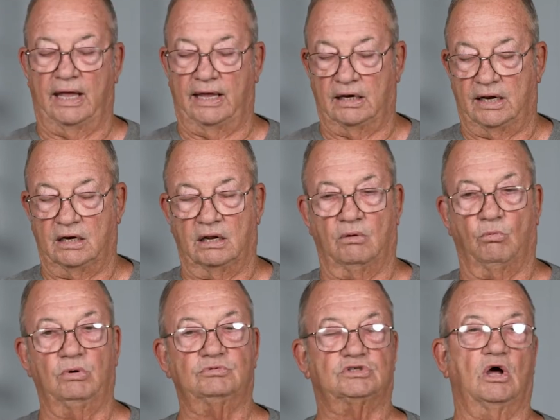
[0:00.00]
and then uh,
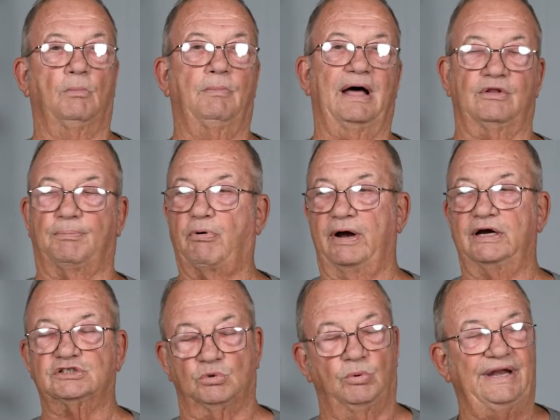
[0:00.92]
we was talking about the
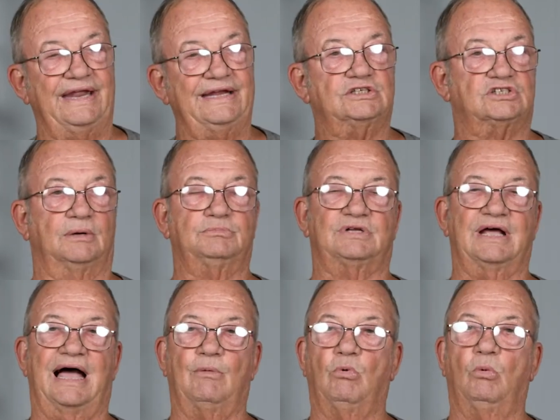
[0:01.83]
prayers that we need
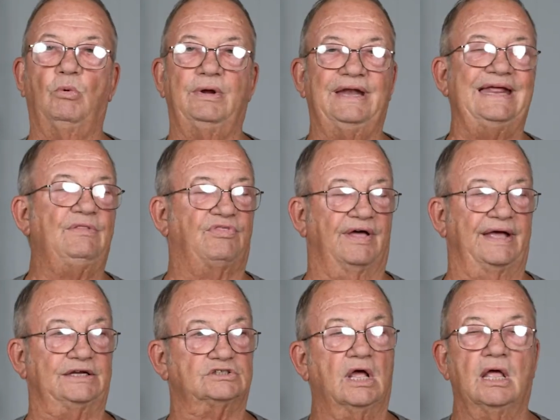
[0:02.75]
sometime when we need
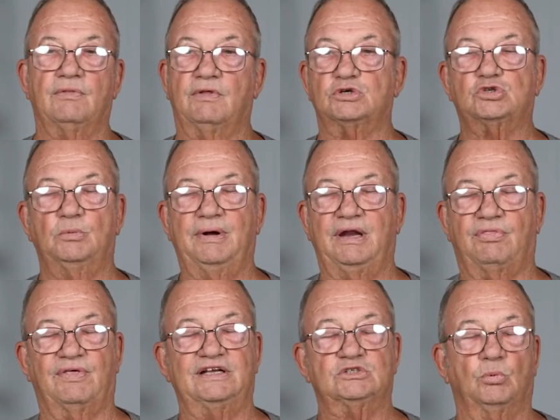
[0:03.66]
things. There's so many
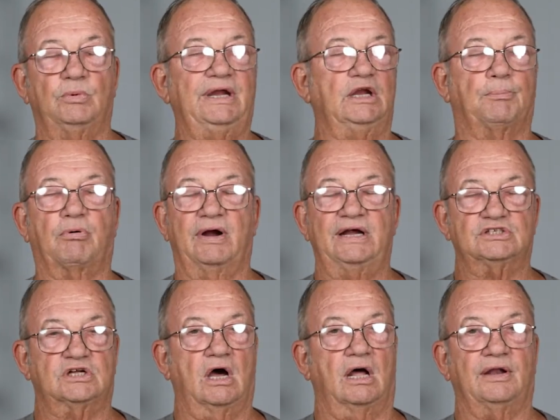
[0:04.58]
things that we need to praise
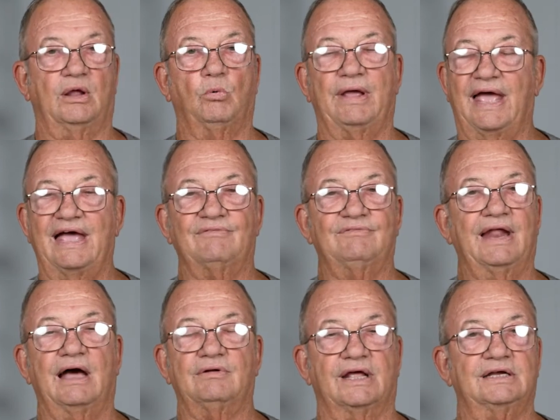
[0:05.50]
God that we have
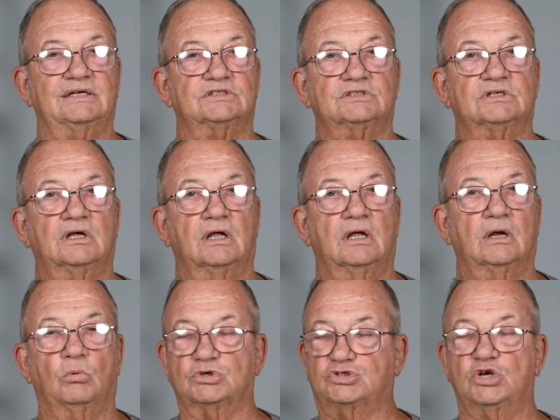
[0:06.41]
nowadays.
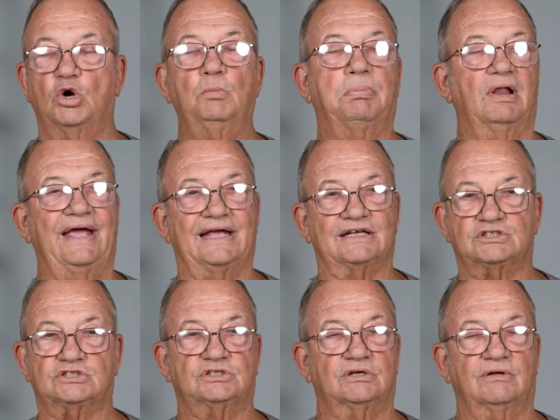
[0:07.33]
We're so
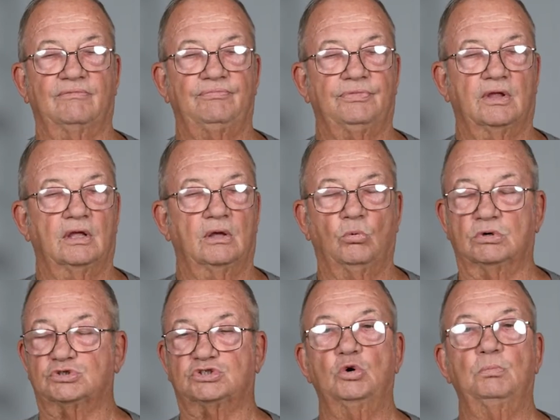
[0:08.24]
blessed. We're
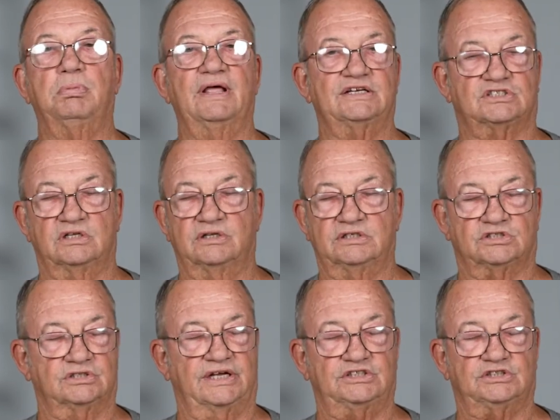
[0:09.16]
so blessed in
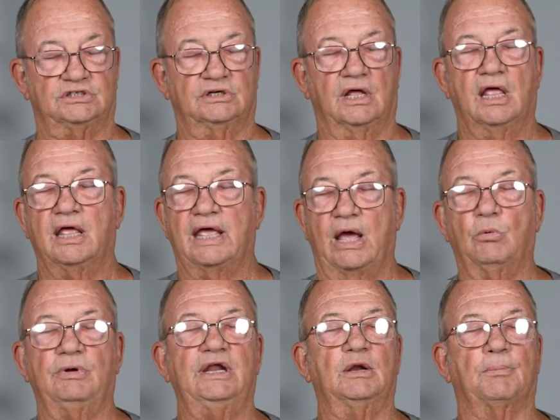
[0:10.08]
this nation, and
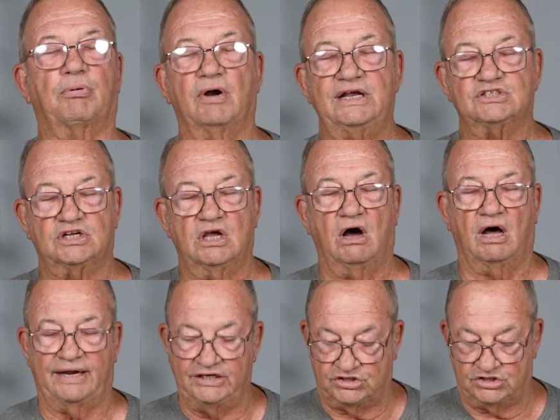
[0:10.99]
we need to praise
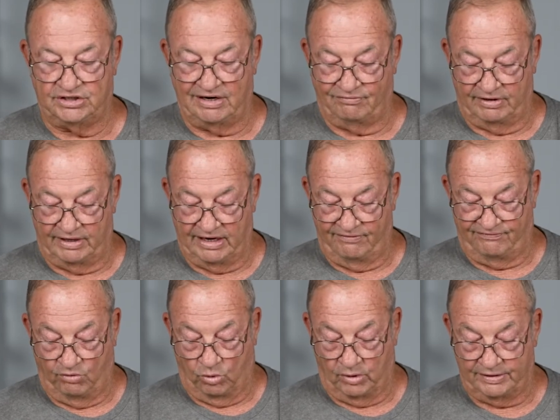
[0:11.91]
God each and every day
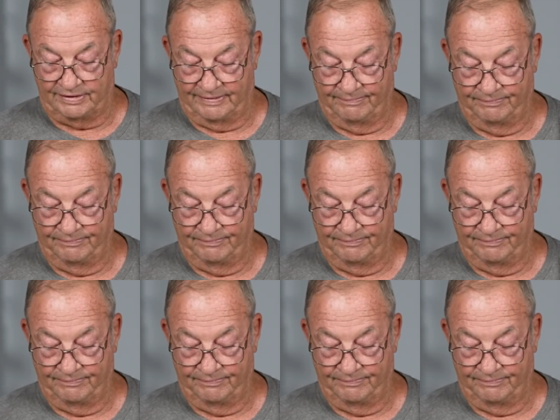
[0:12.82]
for it